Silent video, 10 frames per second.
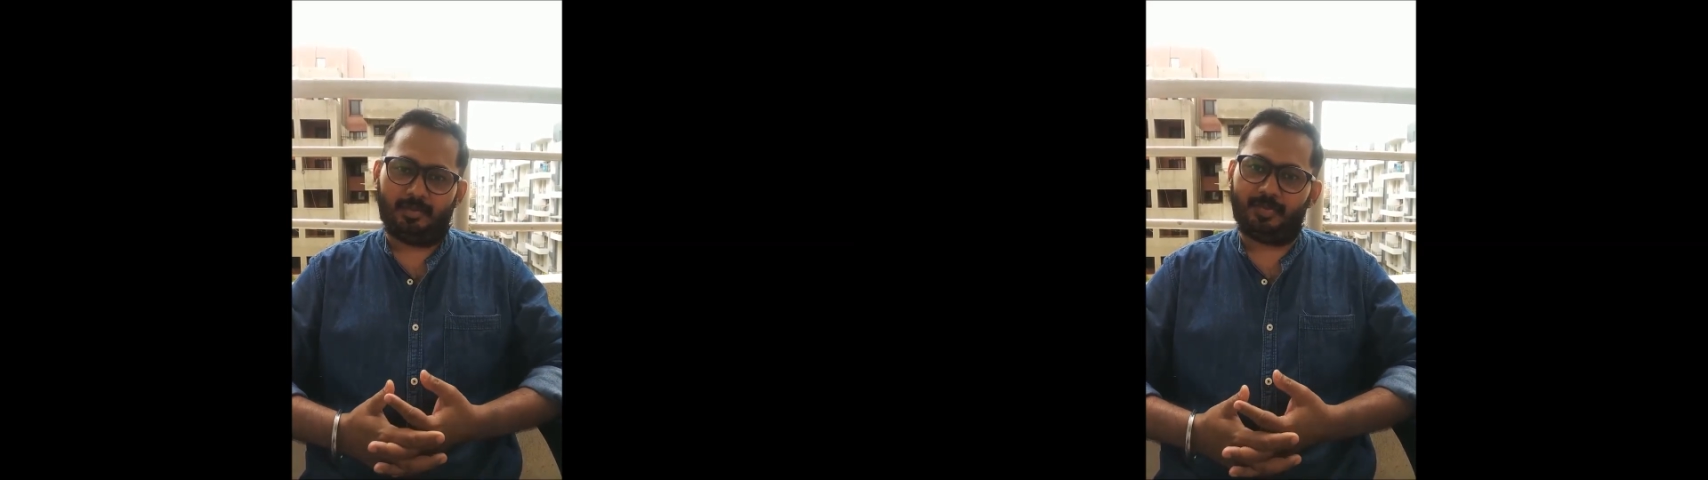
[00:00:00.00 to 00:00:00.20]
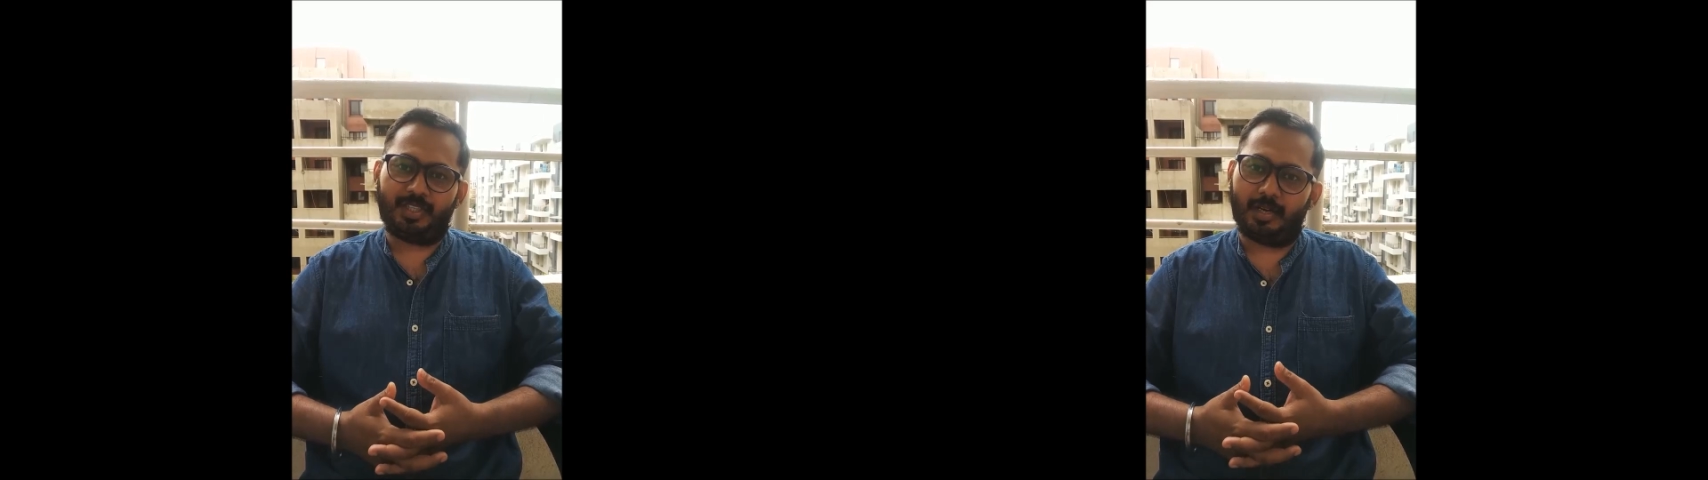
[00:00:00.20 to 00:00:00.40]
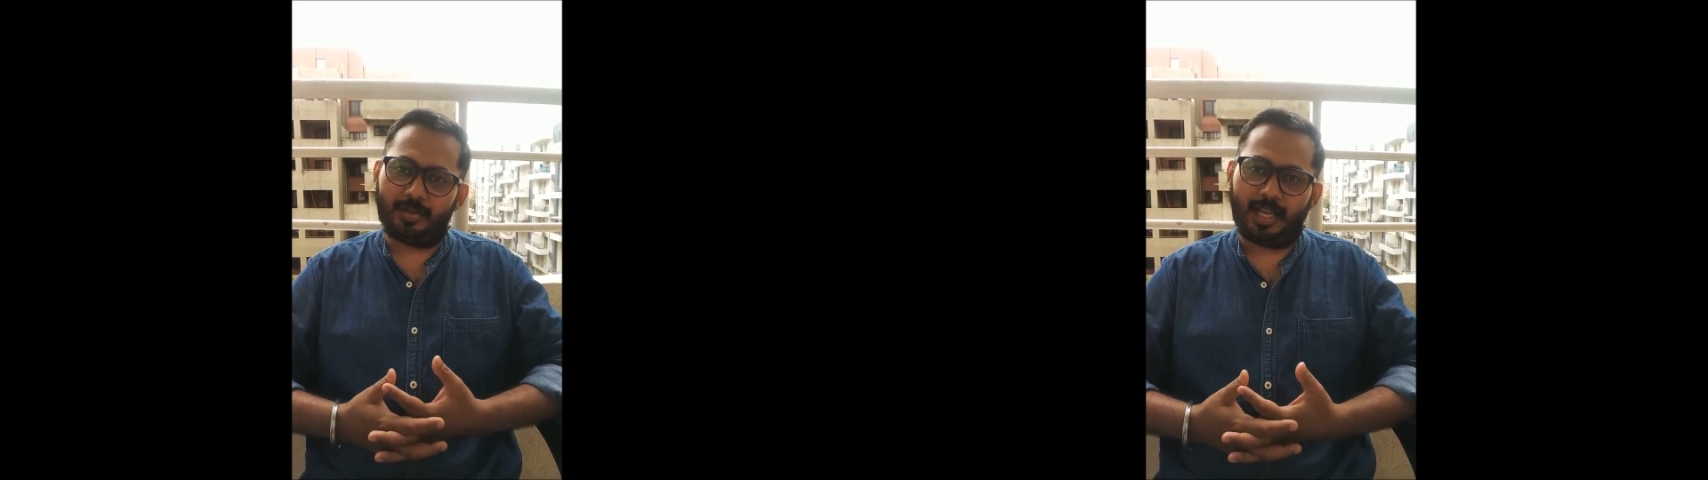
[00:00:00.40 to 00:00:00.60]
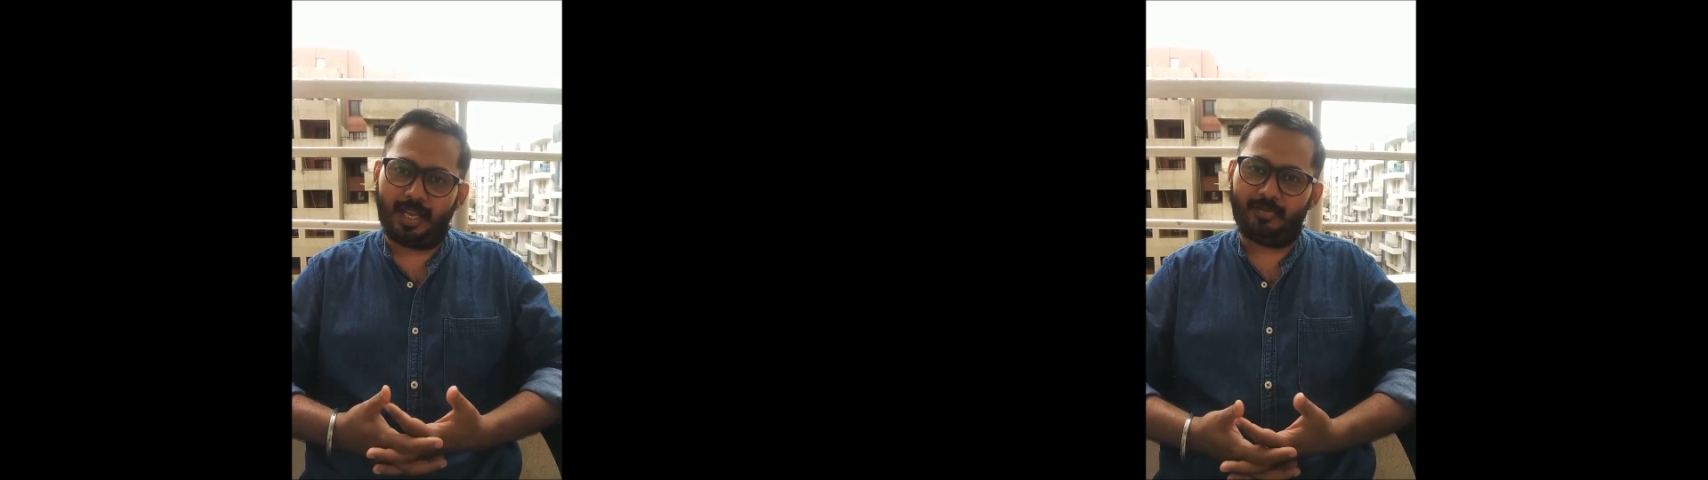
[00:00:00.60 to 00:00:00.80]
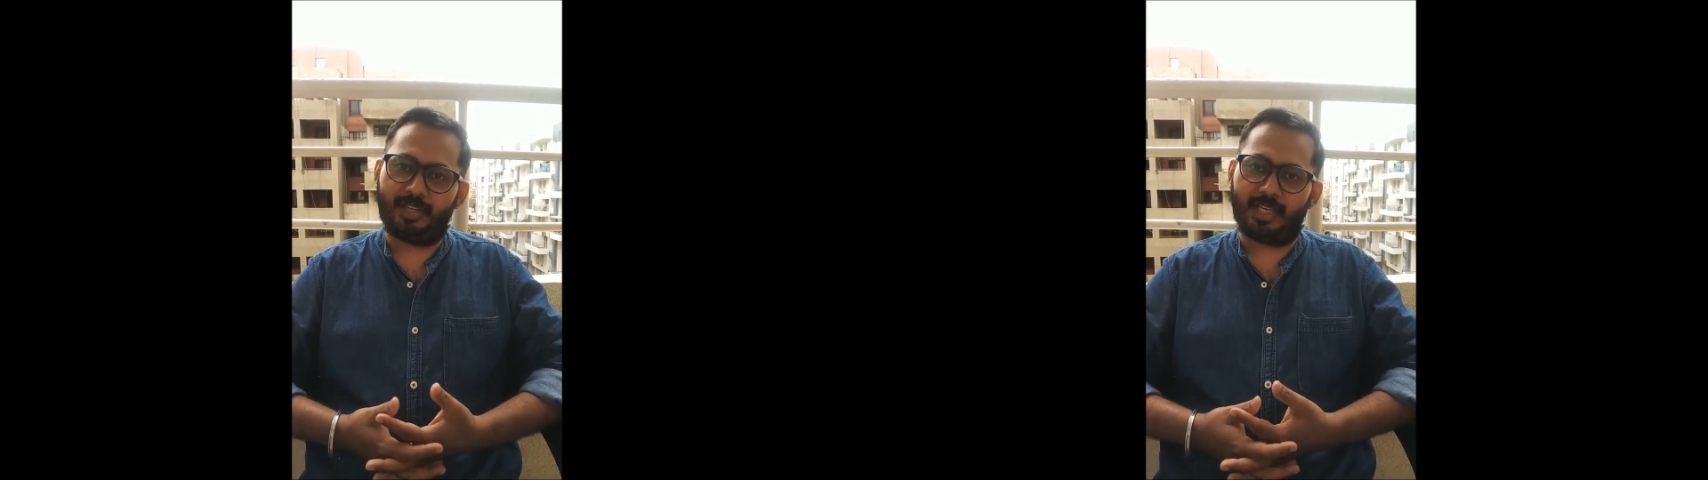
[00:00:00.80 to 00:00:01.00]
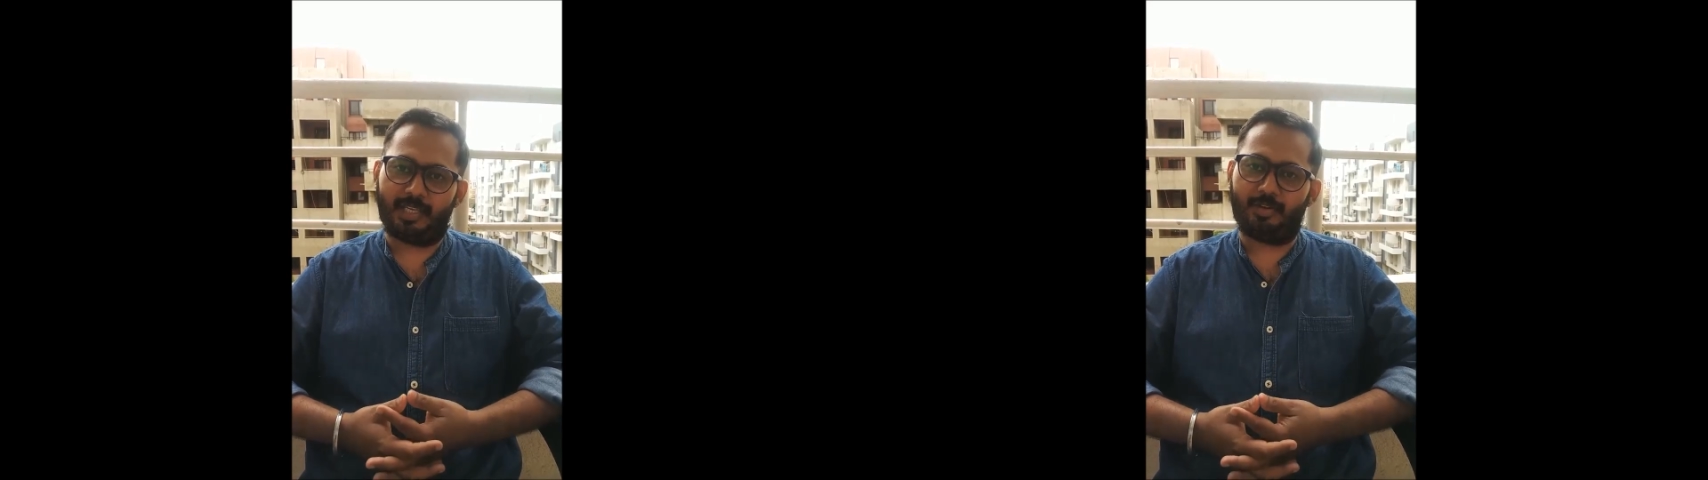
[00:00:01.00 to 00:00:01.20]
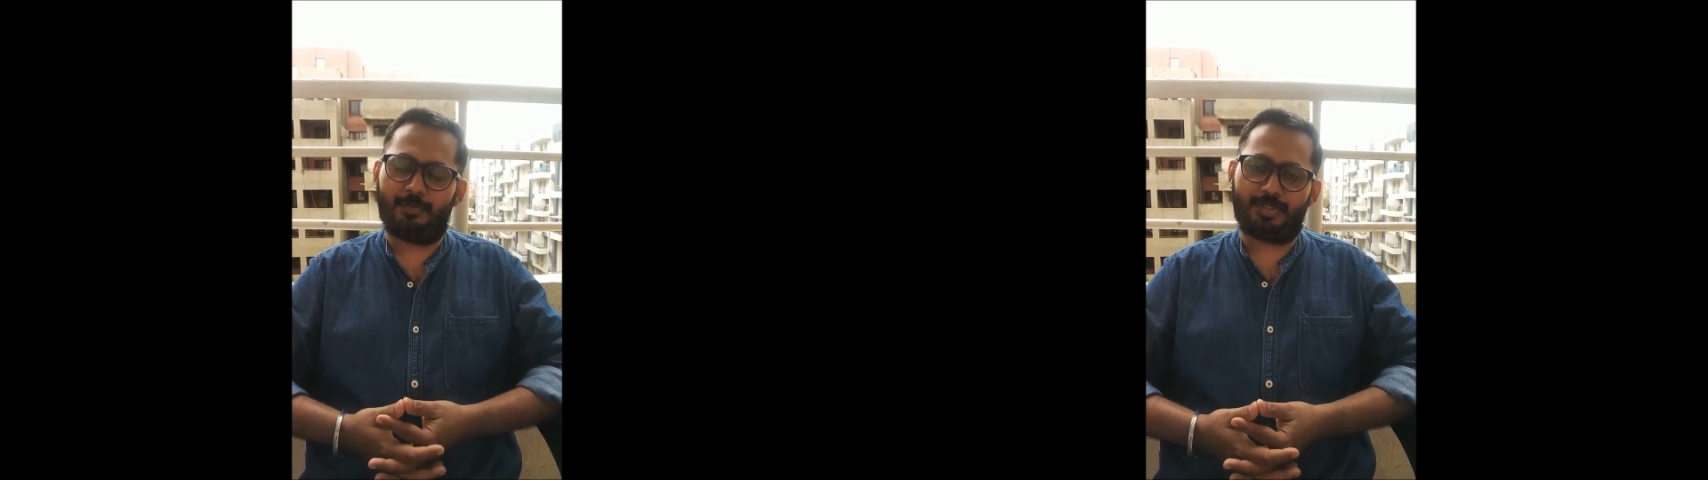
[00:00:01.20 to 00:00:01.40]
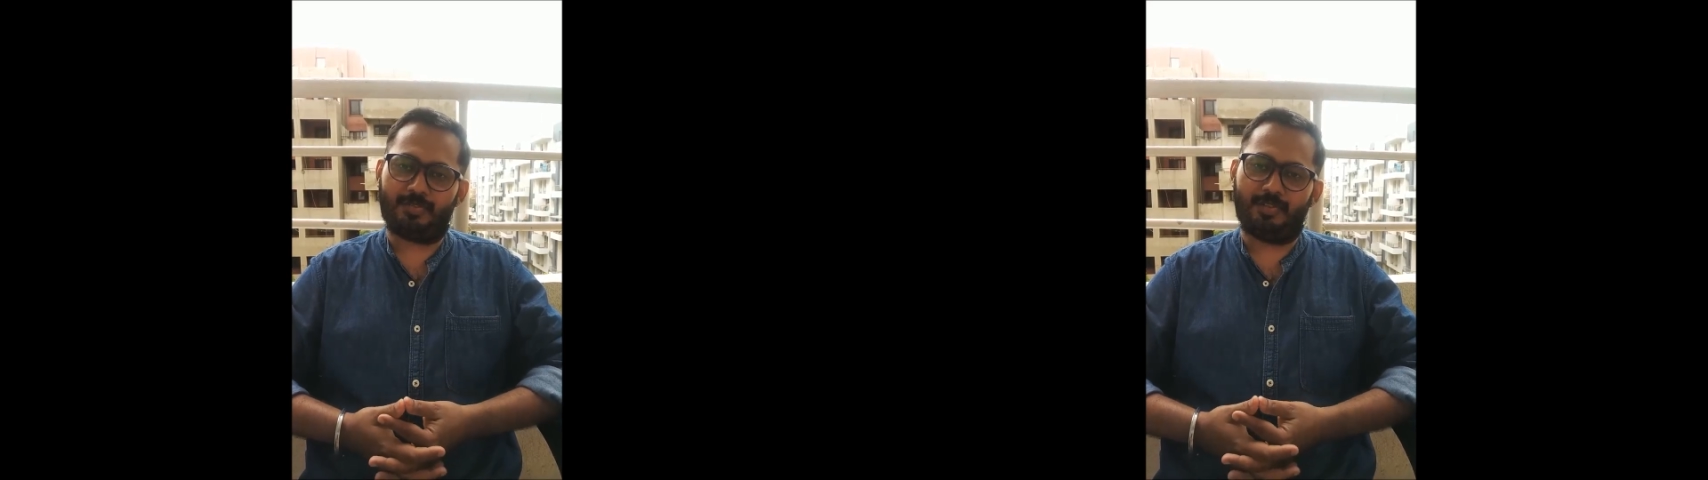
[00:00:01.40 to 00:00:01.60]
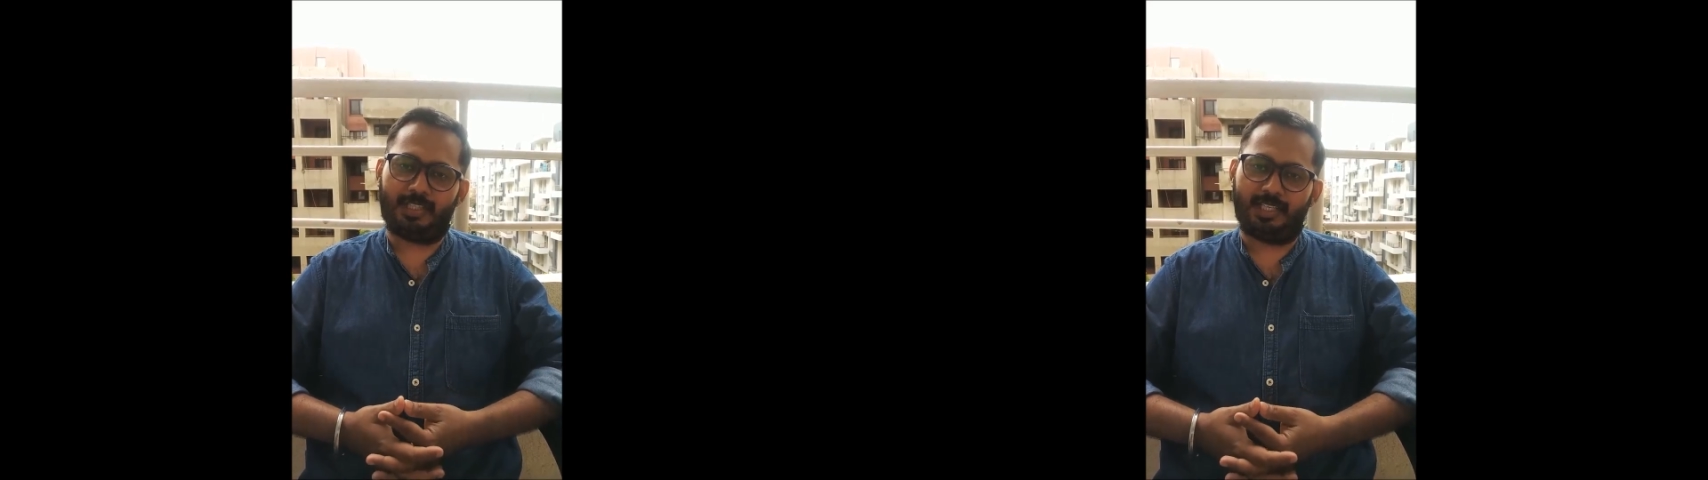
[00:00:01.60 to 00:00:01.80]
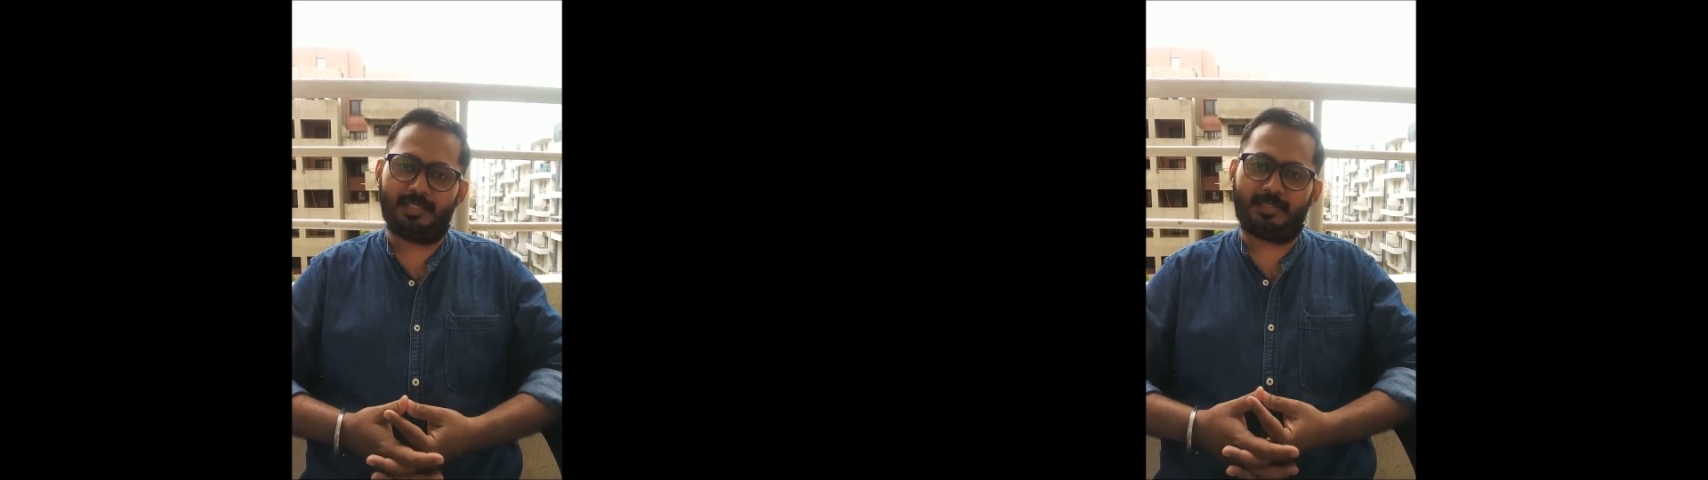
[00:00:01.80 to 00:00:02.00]
without having any
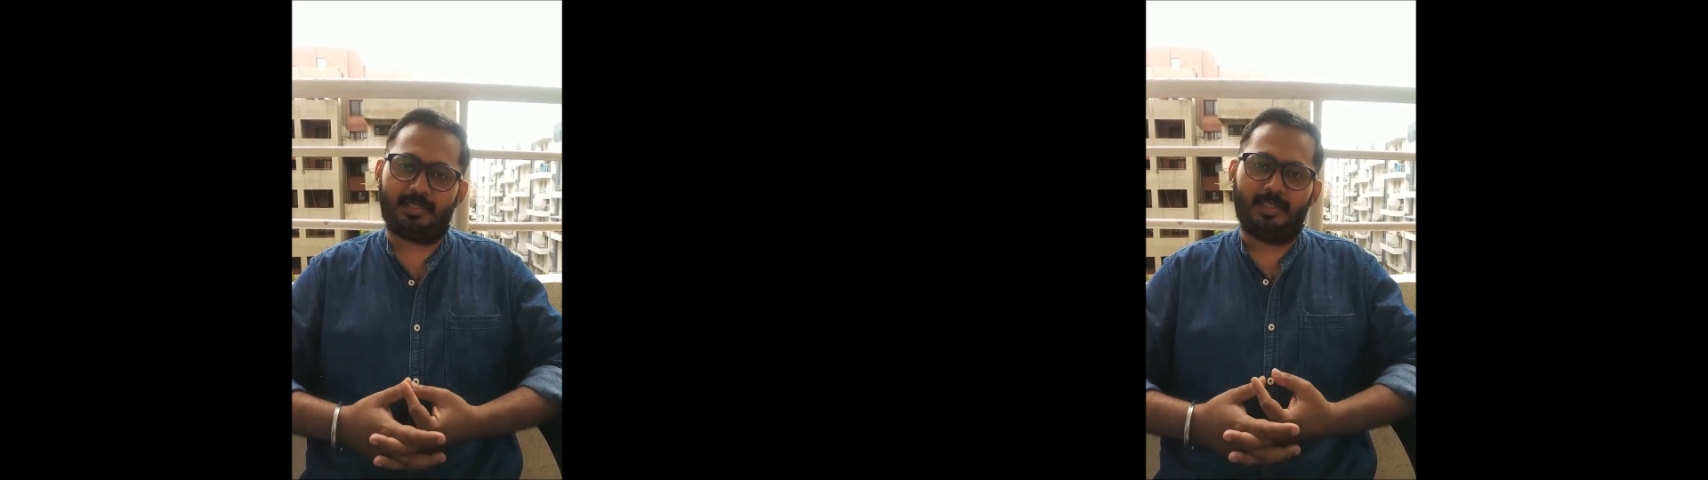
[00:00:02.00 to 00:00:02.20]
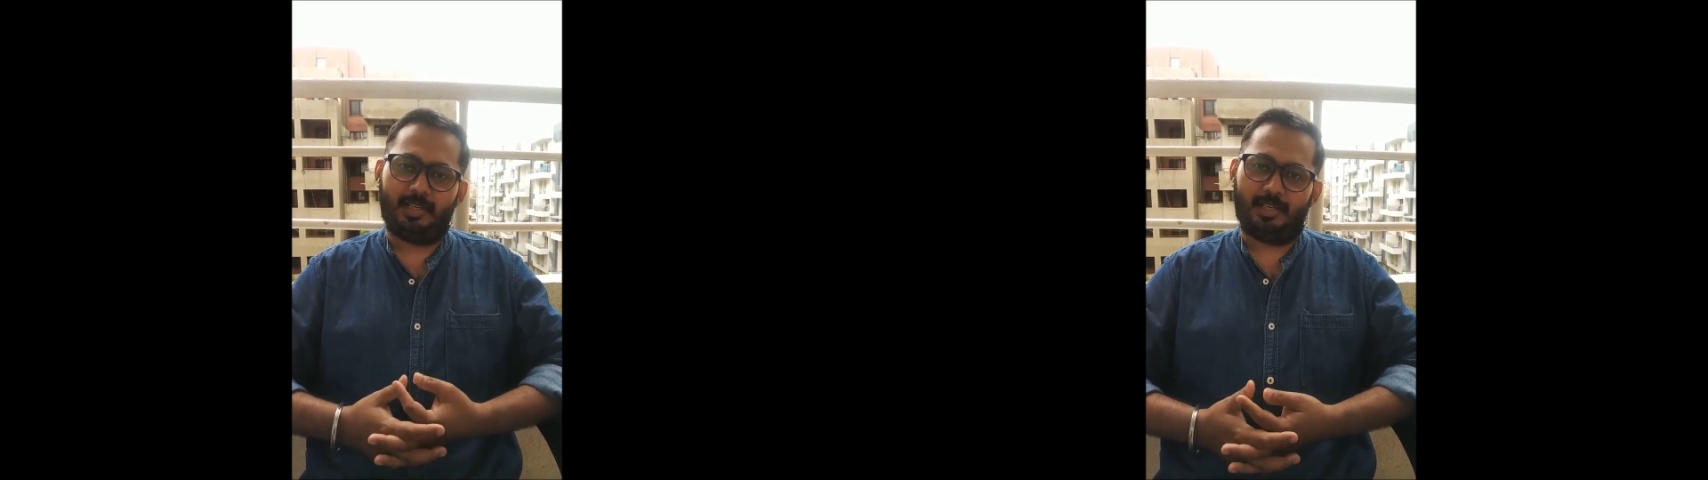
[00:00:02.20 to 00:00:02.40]
opportunities,